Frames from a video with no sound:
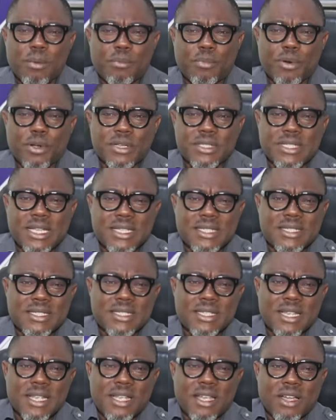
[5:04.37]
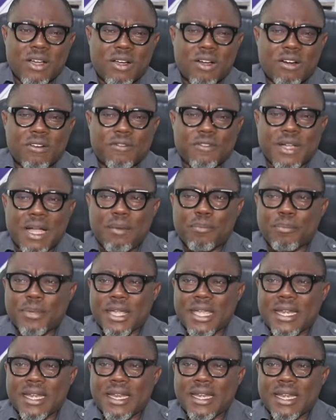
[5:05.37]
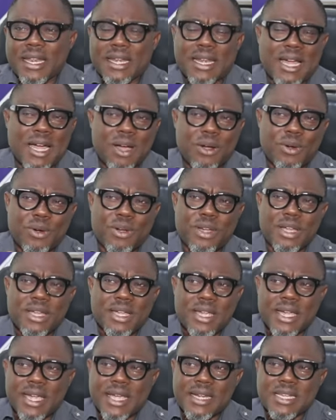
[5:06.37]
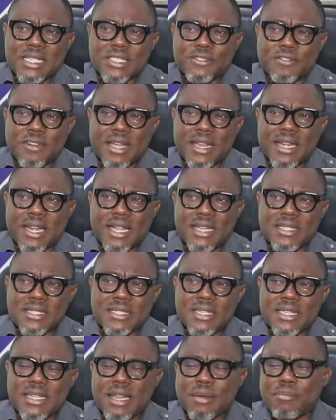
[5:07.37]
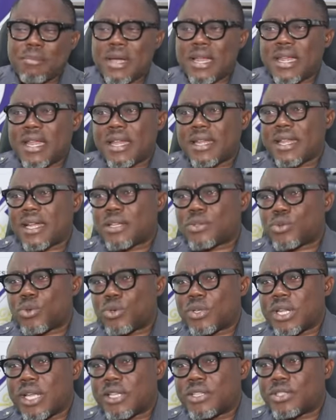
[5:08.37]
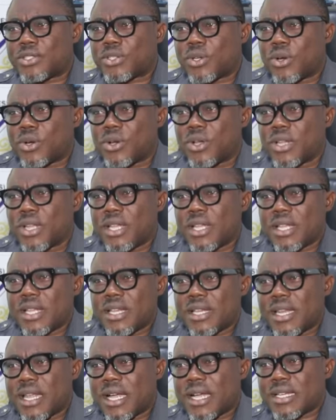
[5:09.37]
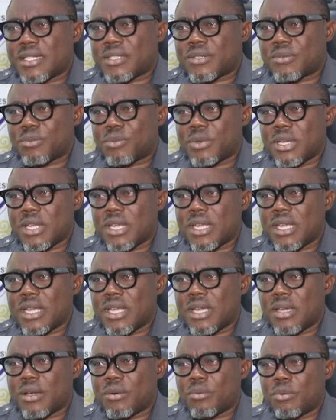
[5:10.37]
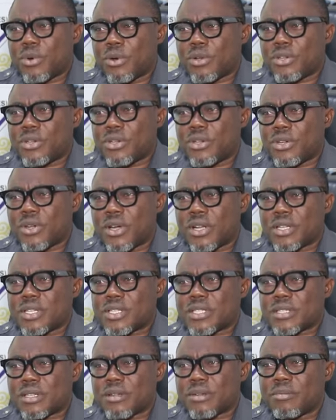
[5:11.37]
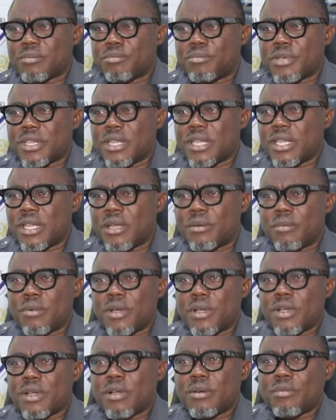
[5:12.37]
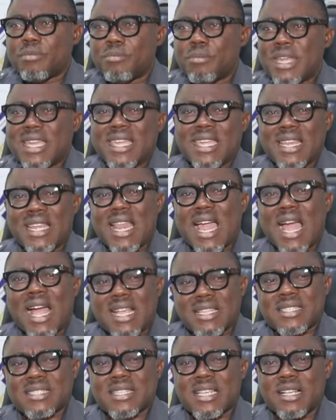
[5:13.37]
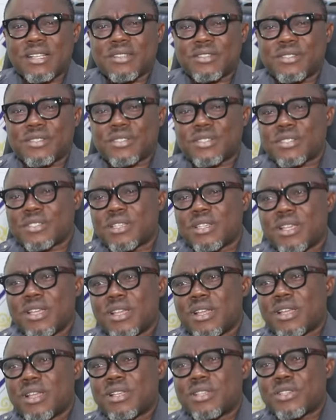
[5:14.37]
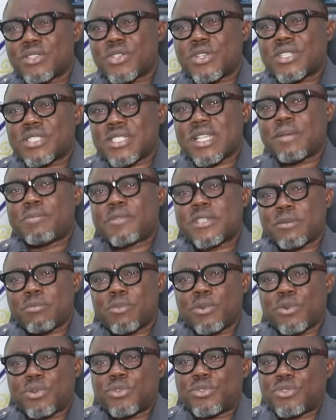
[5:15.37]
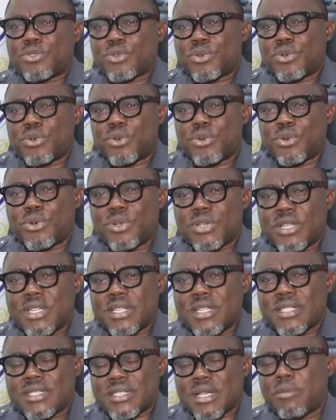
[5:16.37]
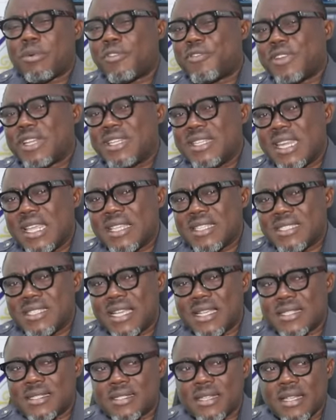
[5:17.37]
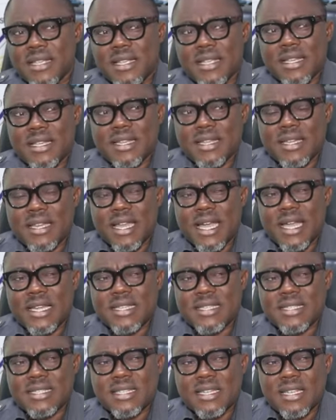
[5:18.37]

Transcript: process of campaigning and how it is financed in a manner that would ensure that we would not be making ourselves susceptible to some of the dangers that